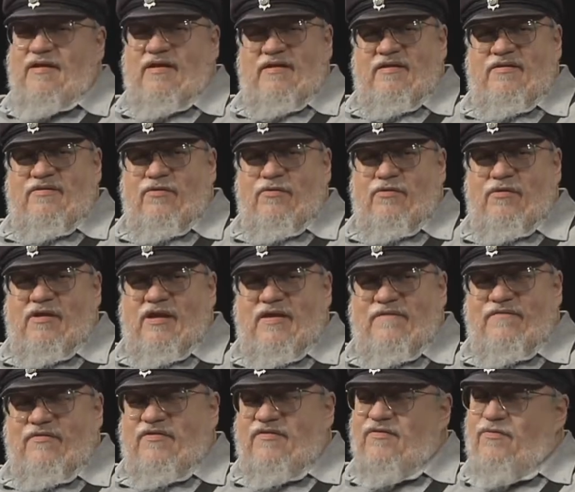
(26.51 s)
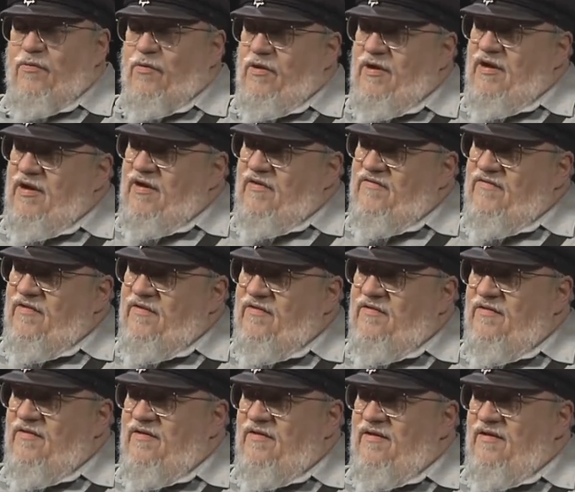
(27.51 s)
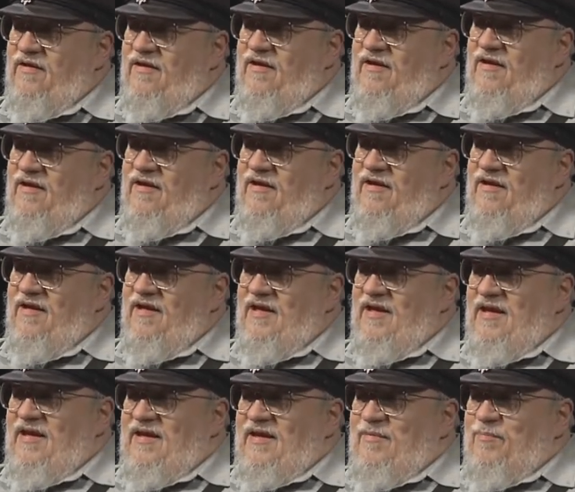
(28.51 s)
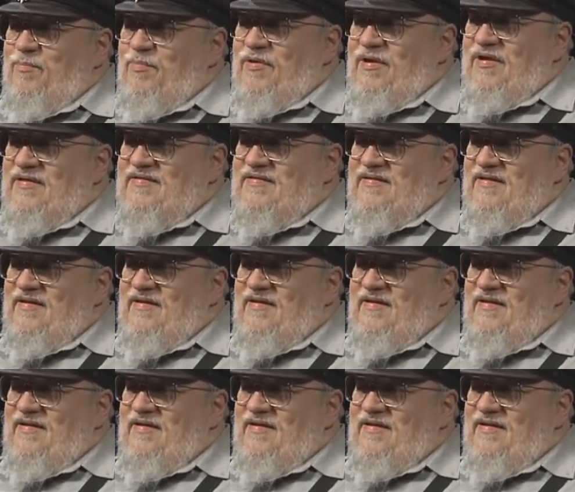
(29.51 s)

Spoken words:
eternal efforts to organize it. But